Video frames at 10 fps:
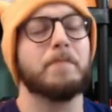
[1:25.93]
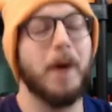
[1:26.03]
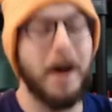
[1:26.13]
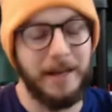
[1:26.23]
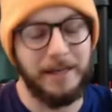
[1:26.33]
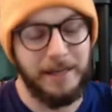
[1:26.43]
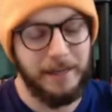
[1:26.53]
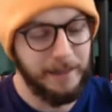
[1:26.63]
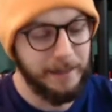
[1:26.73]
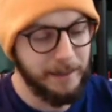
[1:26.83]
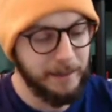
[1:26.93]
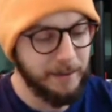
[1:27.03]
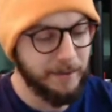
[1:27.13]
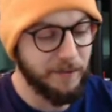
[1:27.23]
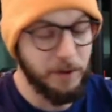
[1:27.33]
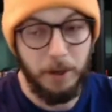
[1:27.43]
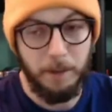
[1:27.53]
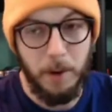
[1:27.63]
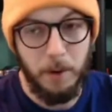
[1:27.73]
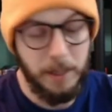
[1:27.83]
butt for your
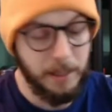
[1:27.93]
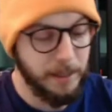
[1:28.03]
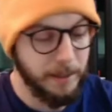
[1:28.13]
opponent.